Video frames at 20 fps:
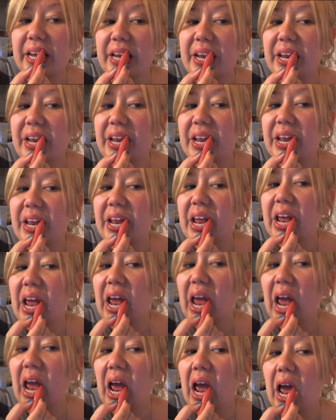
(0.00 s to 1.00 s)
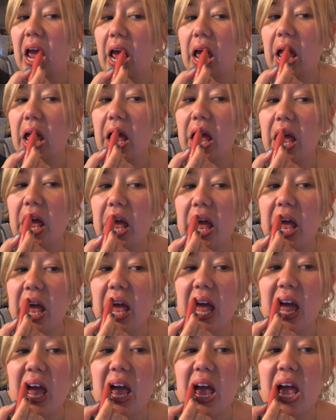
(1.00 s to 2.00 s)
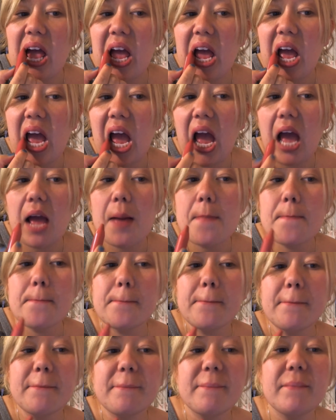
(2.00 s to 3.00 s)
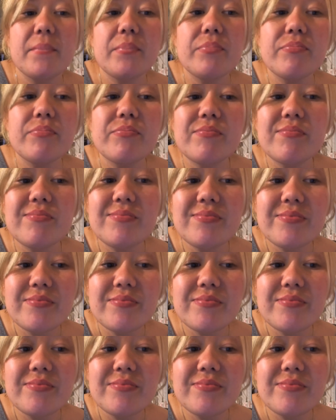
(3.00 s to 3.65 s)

Nothing is said.